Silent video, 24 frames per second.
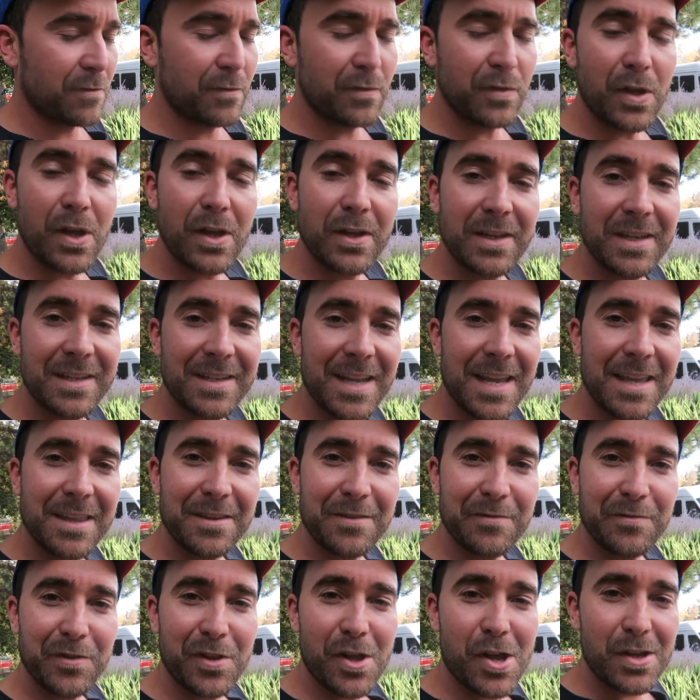vlogging,
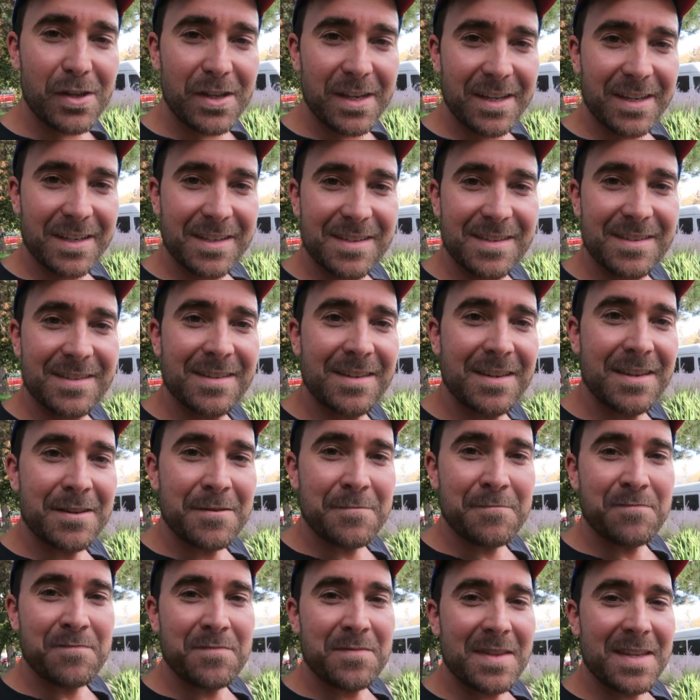daily vlogging is
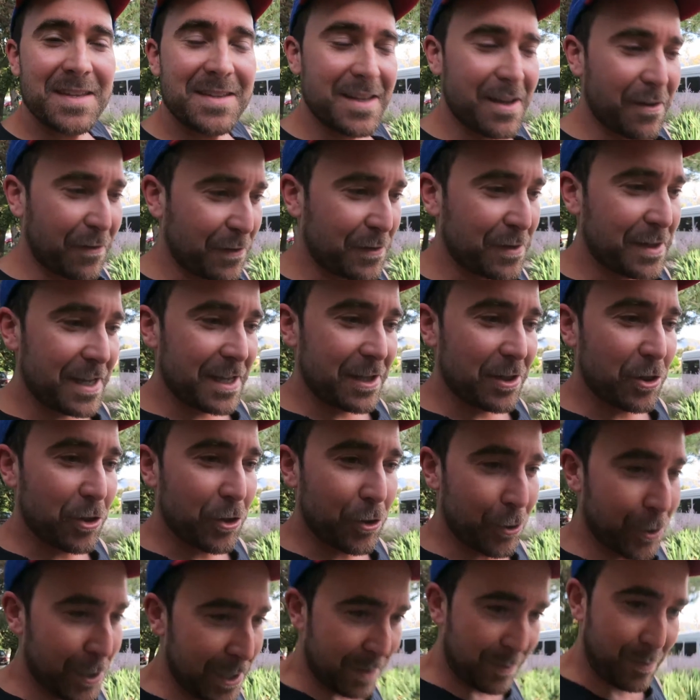definitely a
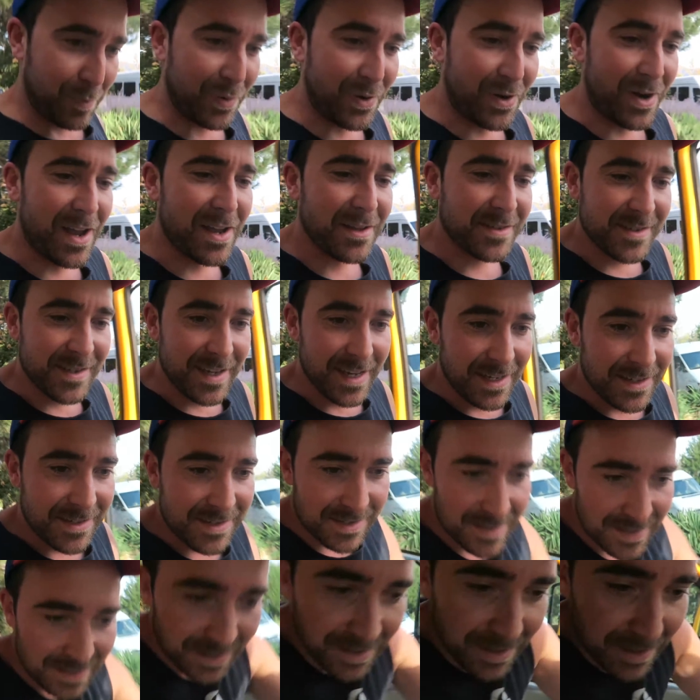learning
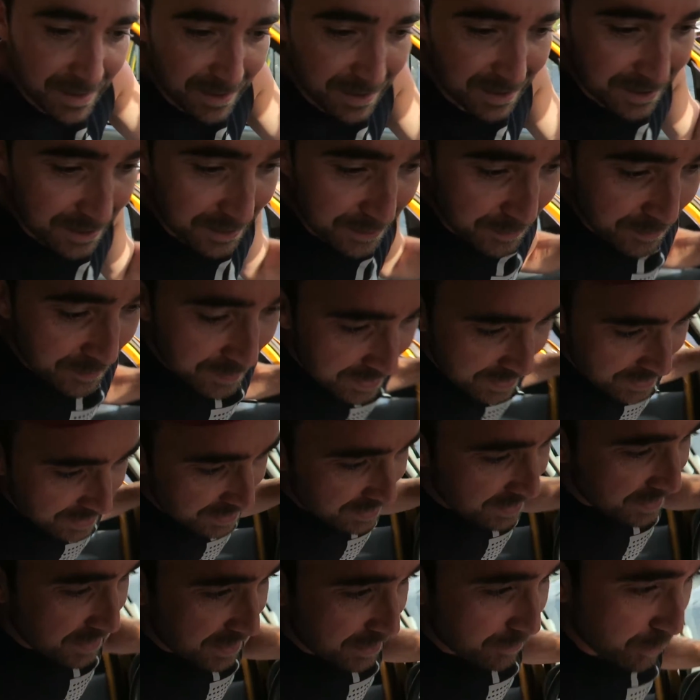process. Um,
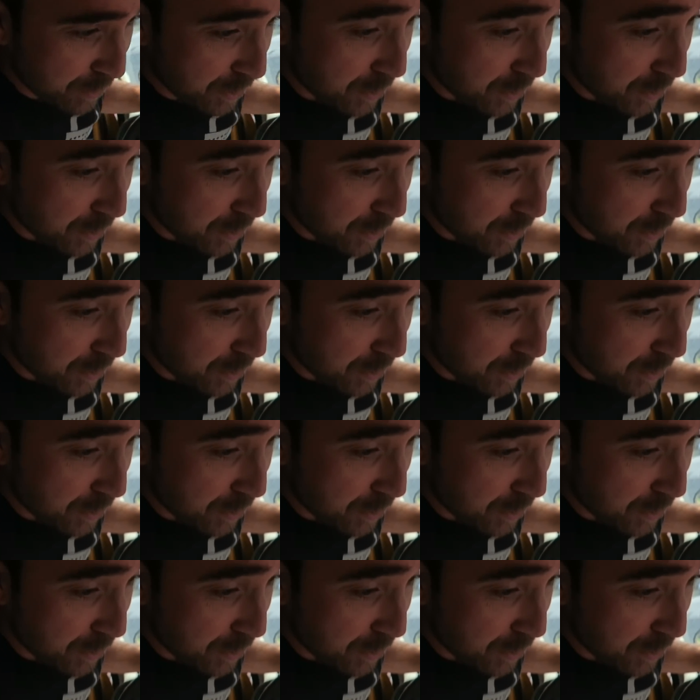it